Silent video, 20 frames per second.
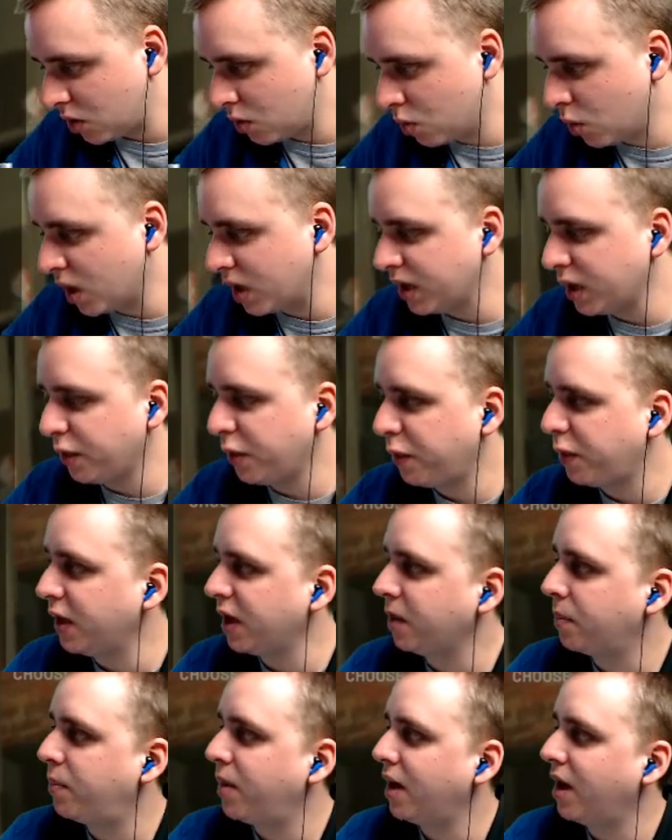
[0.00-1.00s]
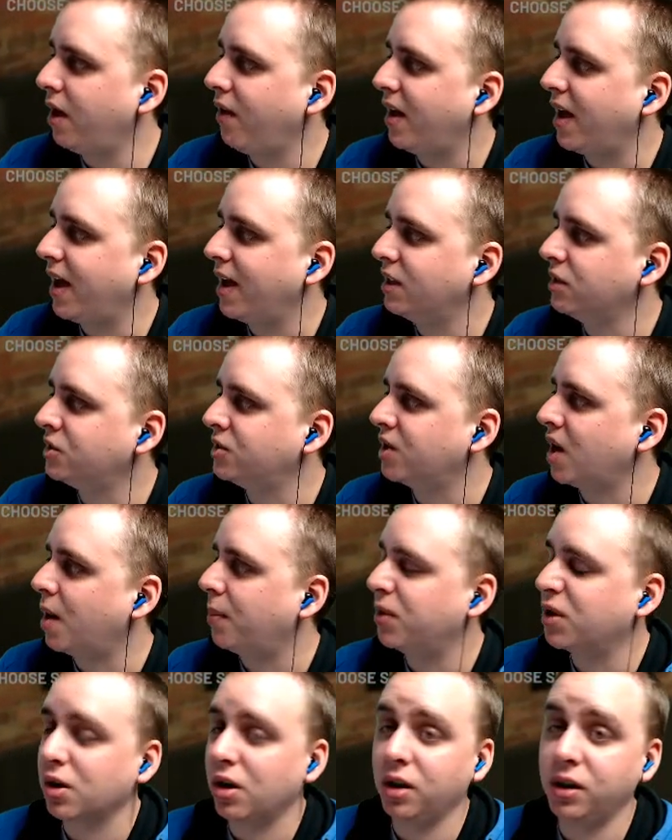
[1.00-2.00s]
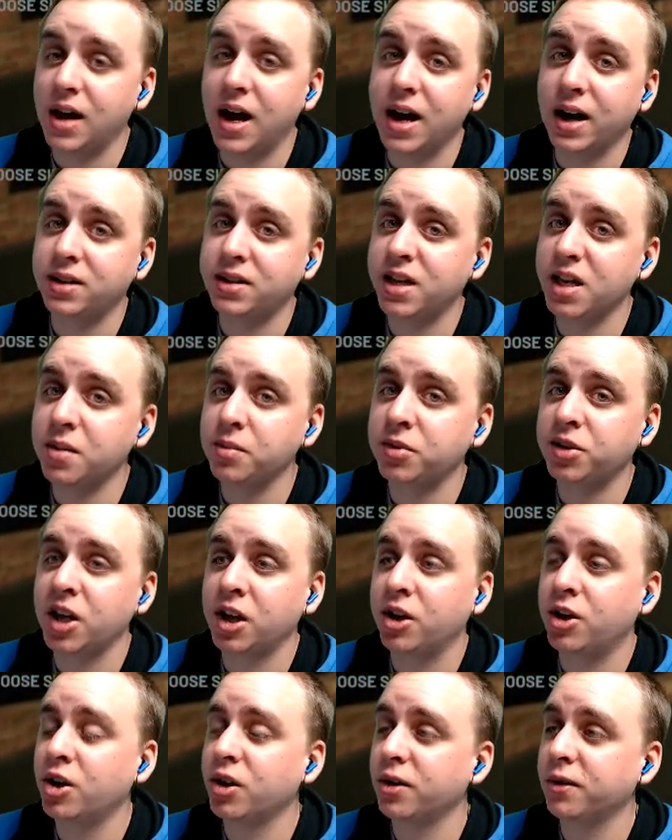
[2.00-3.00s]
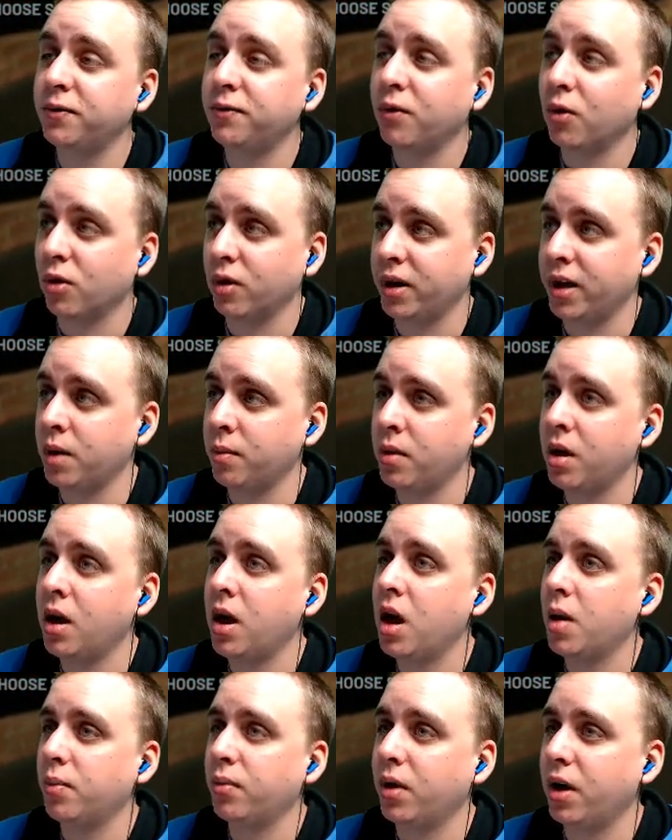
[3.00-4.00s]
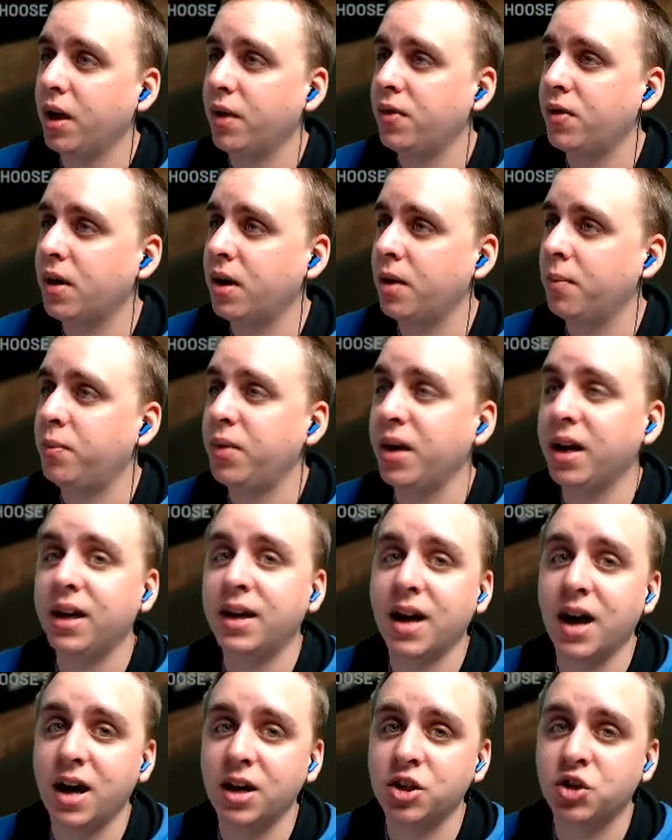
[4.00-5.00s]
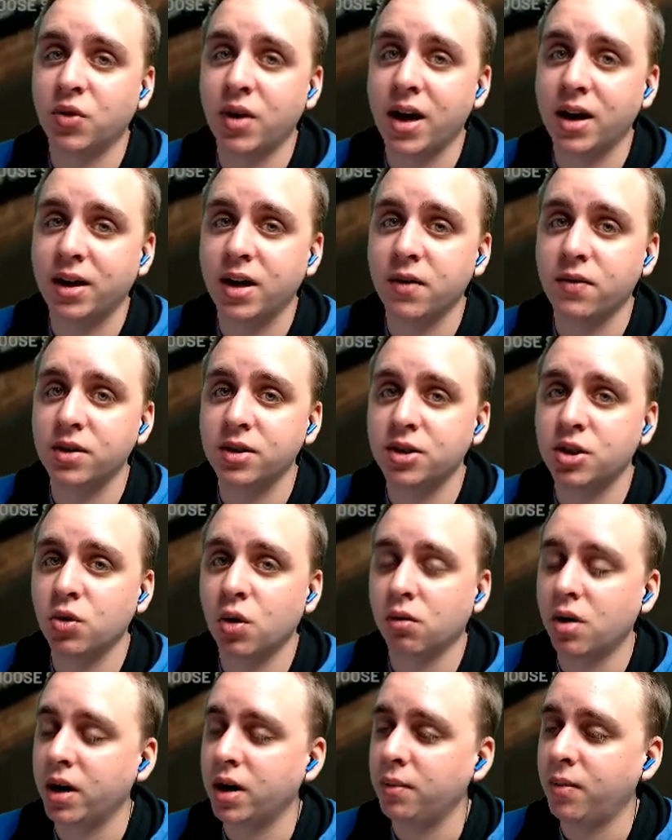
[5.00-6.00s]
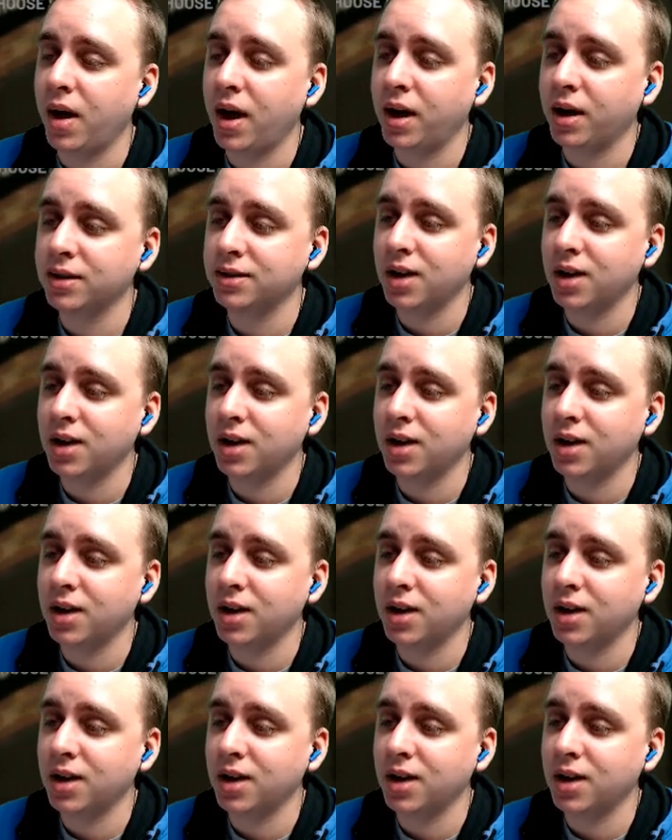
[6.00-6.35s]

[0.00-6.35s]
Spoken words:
Where do you think Bell ends up? There are a lot of teams that could afford him, but the big contract given to a running back